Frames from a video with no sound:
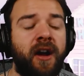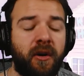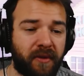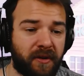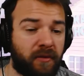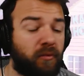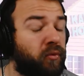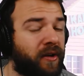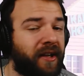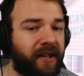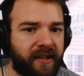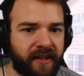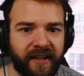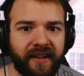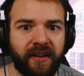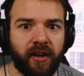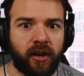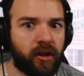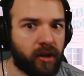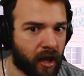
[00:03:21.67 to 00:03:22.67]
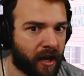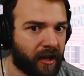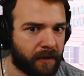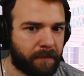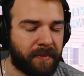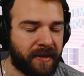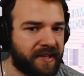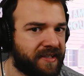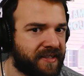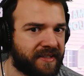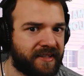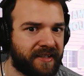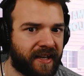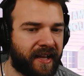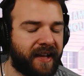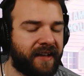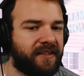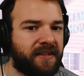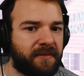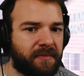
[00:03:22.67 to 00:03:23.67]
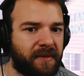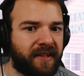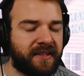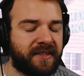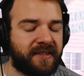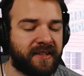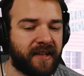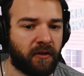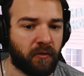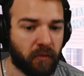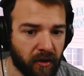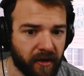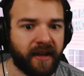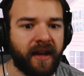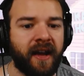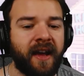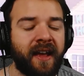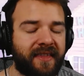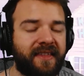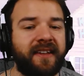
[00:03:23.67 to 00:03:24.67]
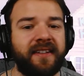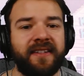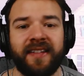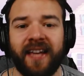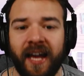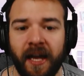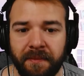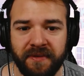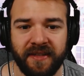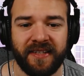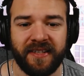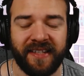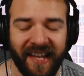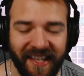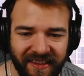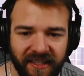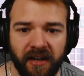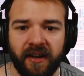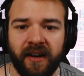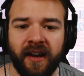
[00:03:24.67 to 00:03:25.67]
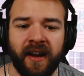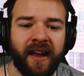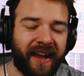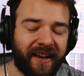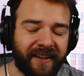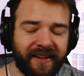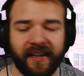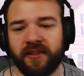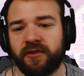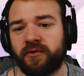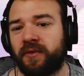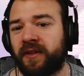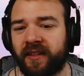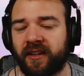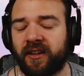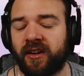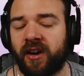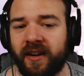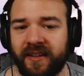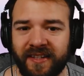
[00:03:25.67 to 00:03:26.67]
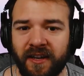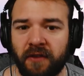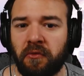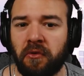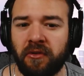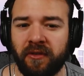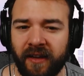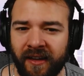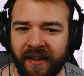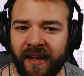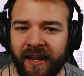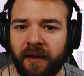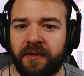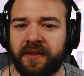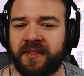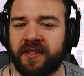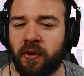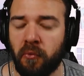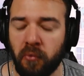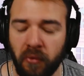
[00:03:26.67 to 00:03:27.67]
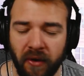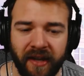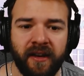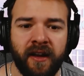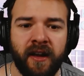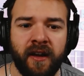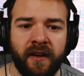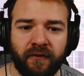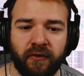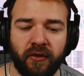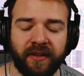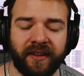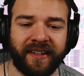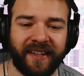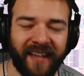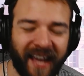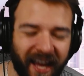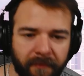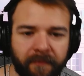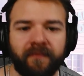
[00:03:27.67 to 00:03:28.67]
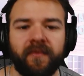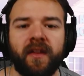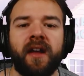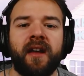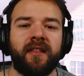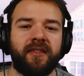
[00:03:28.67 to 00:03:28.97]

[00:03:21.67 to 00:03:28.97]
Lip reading: We really need a lot of pieces in hand to make this deck work. This helps us get there and gets rid of the cards that won't allow us to win for the game.